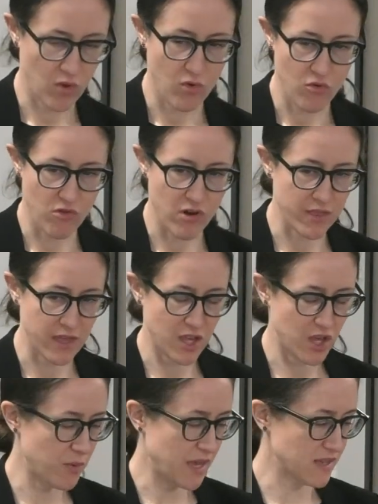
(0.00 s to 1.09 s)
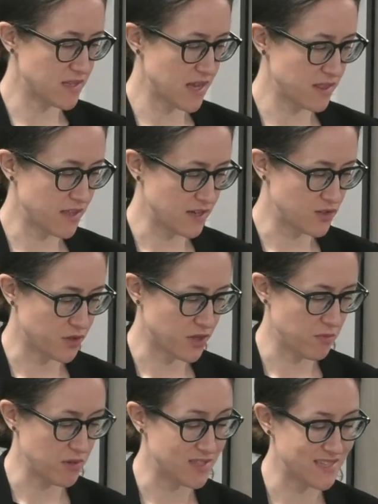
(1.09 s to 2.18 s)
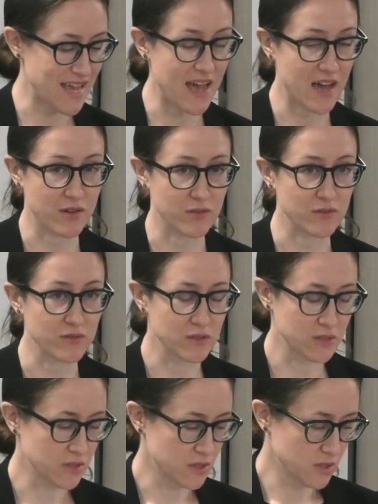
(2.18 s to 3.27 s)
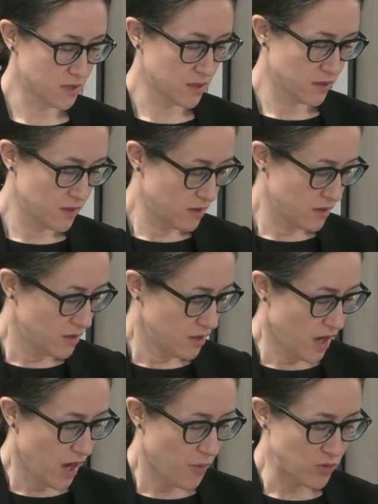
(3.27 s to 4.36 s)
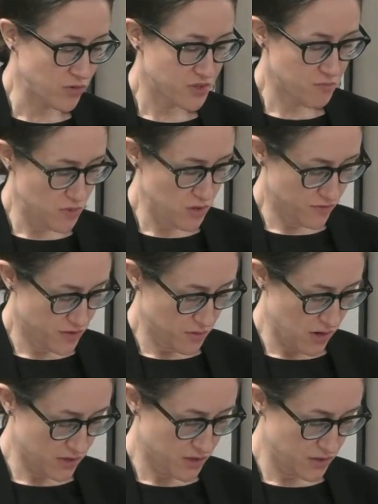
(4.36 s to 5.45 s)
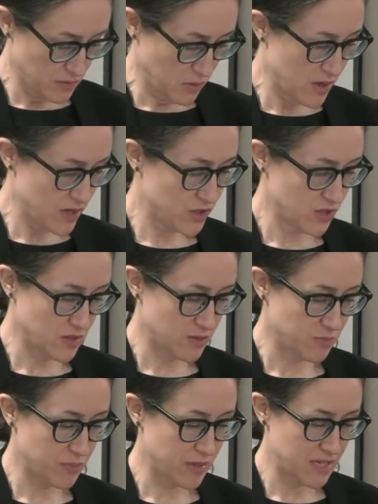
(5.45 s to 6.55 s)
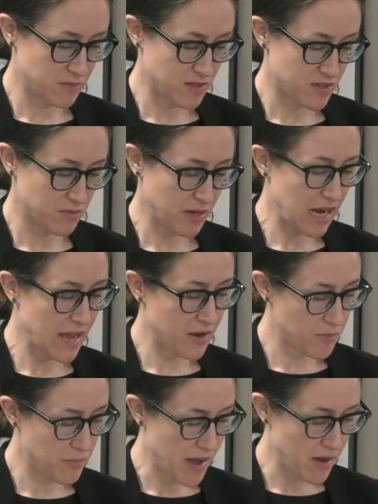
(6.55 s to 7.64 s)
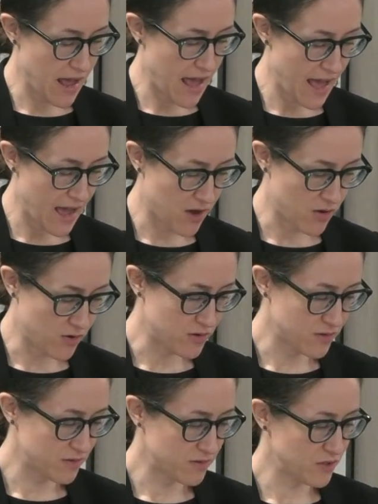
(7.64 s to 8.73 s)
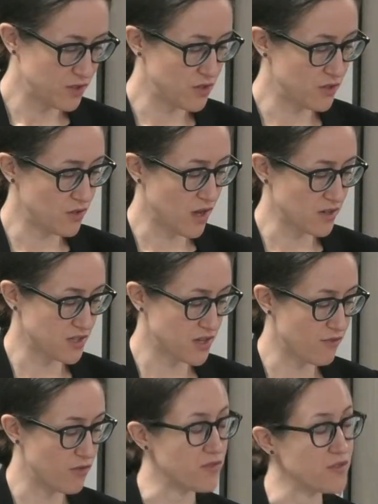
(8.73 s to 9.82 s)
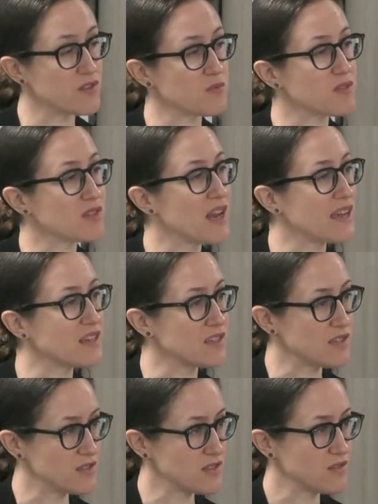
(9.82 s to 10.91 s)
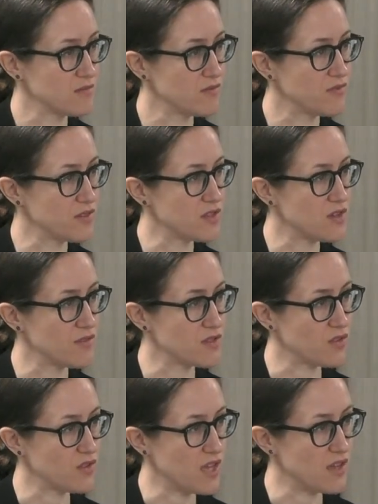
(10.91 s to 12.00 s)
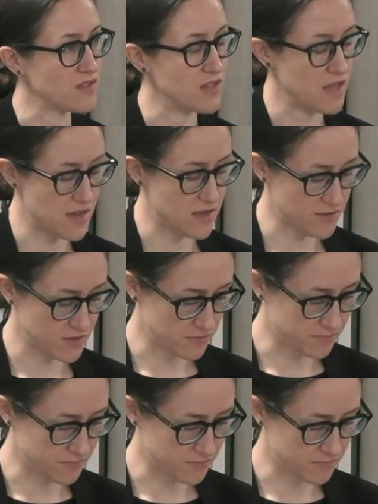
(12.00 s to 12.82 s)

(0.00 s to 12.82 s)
All right, thank you. We can take that document down. I want to move to ask you some questions, please, Mr. MacLeod, about how undercover officers were selected for service on the SDS.